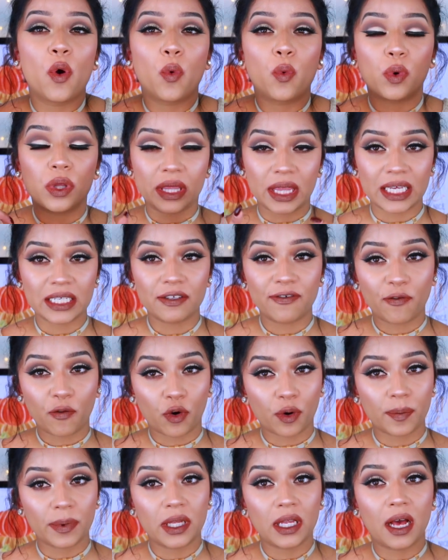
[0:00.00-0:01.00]
with this
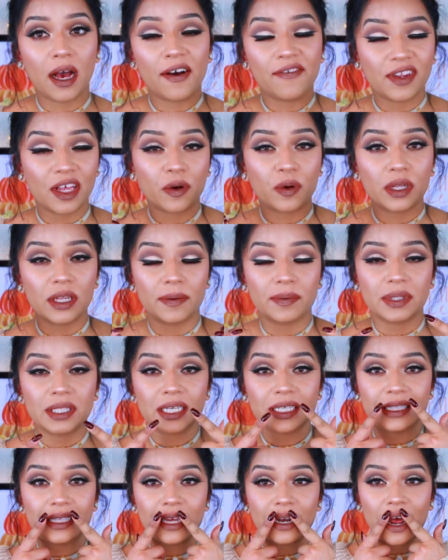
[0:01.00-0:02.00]
formula of liquid
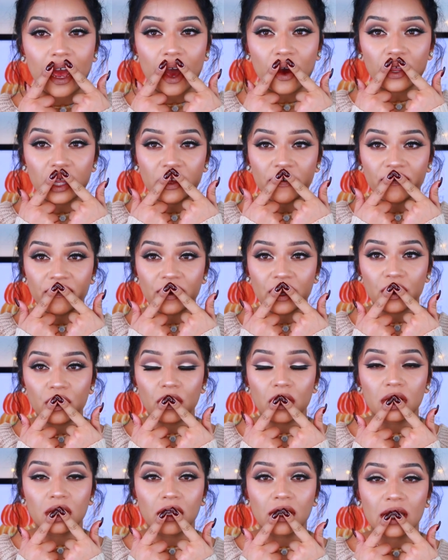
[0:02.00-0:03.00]
lipsticks and how they feel
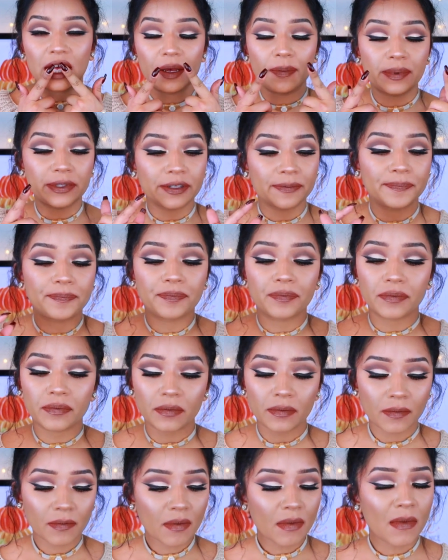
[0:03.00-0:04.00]
on the lips,
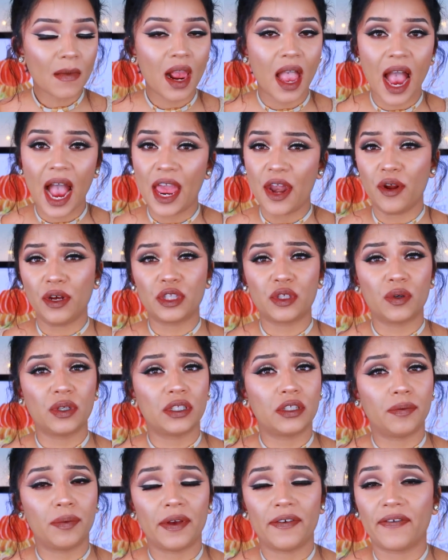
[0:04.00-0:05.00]
I know it's
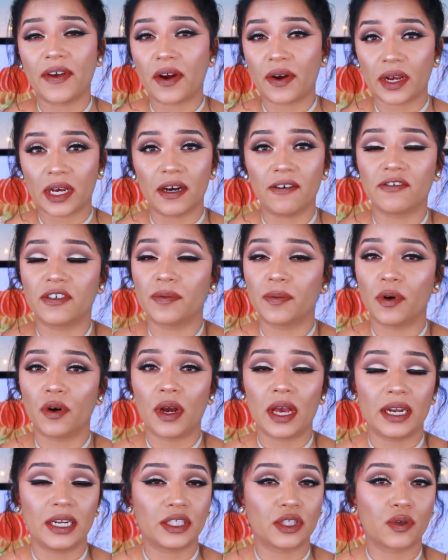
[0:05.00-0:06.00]
going to be very
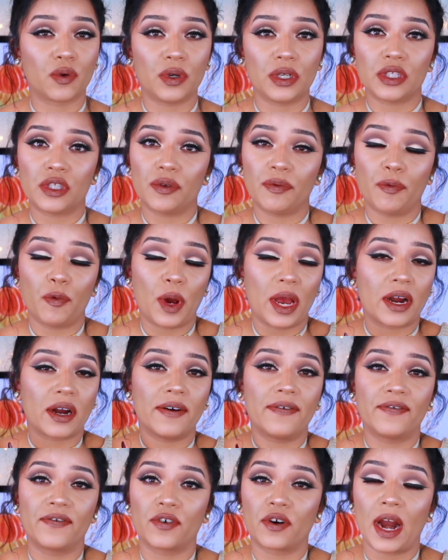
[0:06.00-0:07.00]
comfortable and it's going to
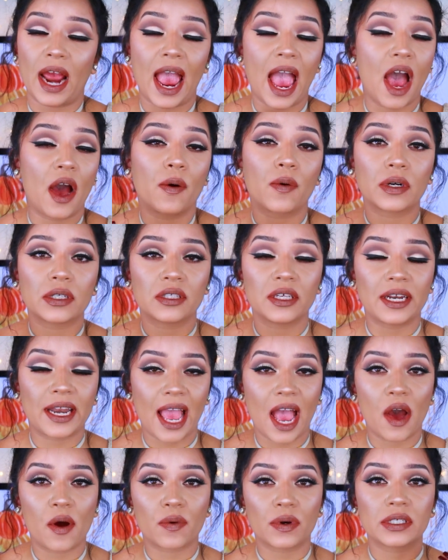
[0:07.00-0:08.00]
wear for hours
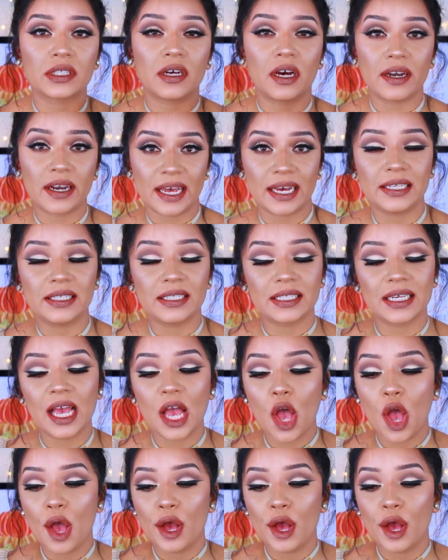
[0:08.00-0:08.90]
and hours on end.